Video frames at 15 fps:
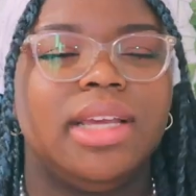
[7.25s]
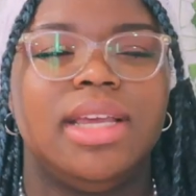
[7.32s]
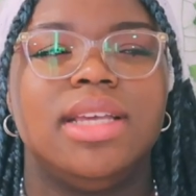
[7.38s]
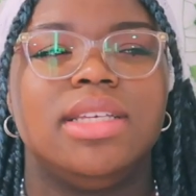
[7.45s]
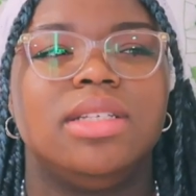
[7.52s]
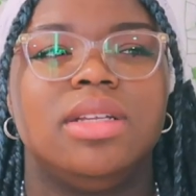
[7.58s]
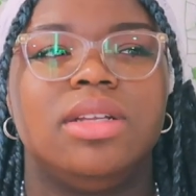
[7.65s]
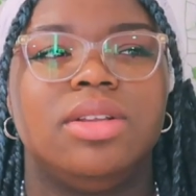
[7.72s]
In
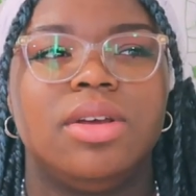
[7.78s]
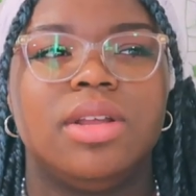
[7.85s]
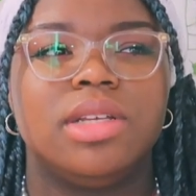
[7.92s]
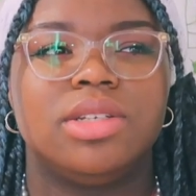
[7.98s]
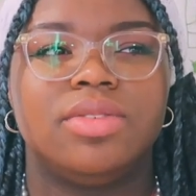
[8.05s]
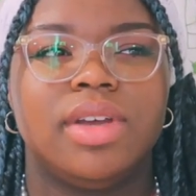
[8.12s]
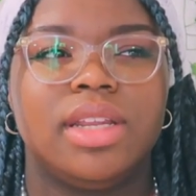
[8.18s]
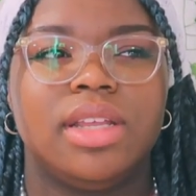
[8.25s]
case you didn't know
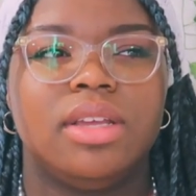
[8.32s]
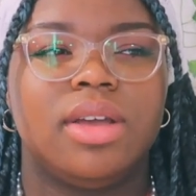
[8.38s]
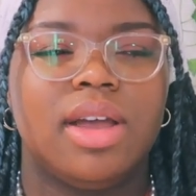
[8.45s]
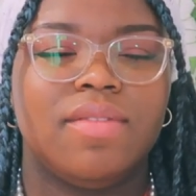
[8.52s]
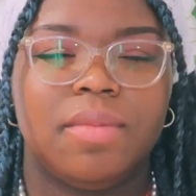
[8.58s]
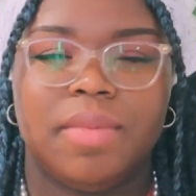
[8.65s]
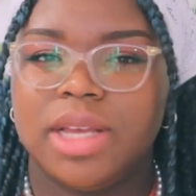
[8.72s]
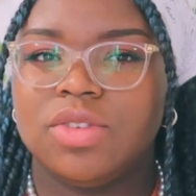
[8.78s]
this already, you
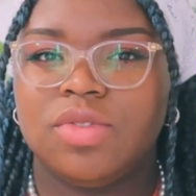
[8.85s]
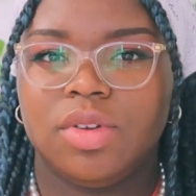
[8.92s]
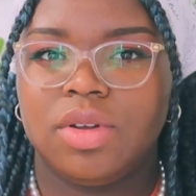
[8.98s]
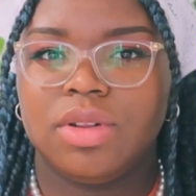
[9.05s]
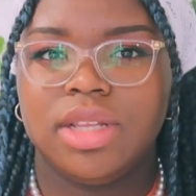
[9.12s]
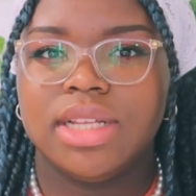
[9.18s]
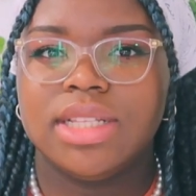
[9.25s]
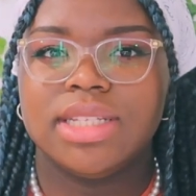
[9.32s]
have a best friend
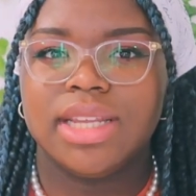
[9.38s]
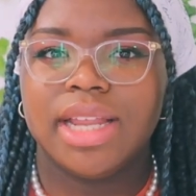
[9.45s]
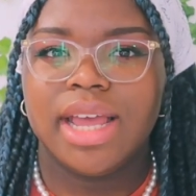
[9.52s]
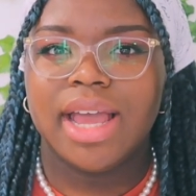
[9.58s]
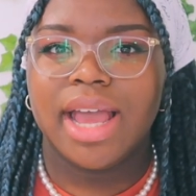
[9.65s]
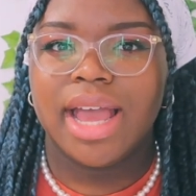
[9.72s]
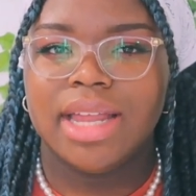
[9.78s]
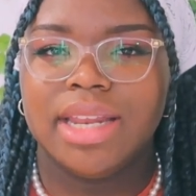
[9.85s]
on the
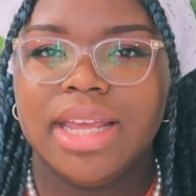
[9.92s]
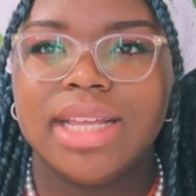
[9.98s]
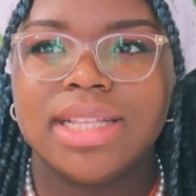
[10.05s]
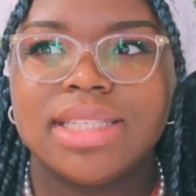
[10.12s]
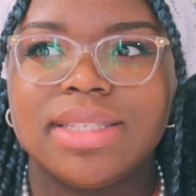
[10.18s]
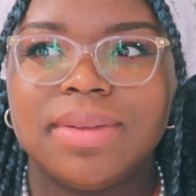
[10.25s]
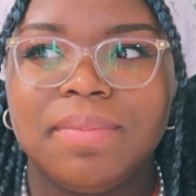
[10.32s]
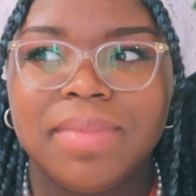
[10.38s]
internet and
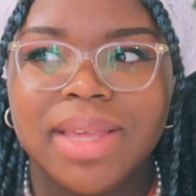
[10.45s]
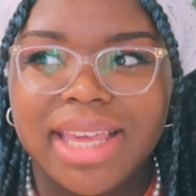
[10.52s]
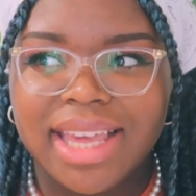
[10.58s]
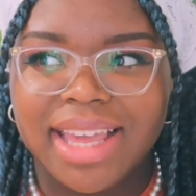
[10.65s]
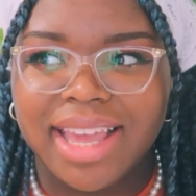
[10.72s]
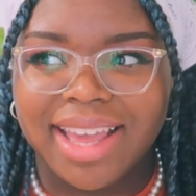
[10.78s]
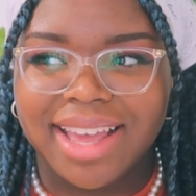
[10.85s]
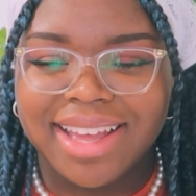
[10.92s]
it's
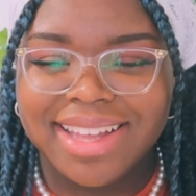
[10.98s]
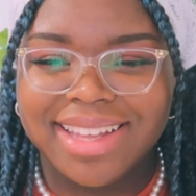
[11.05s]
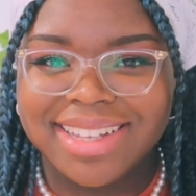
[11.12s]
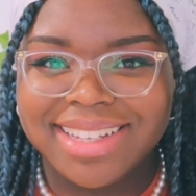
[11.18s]
me.